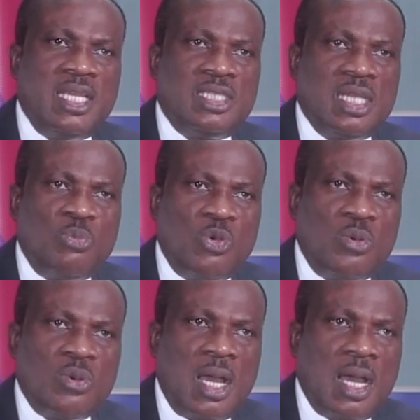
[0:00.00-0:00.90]

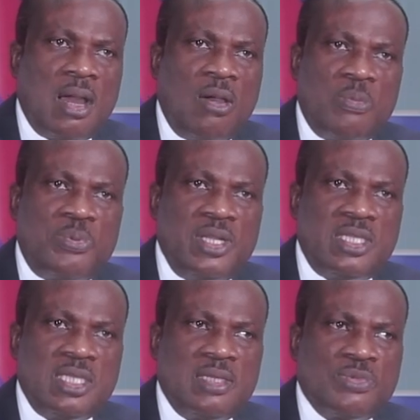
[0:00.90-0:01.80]
HMO operates in.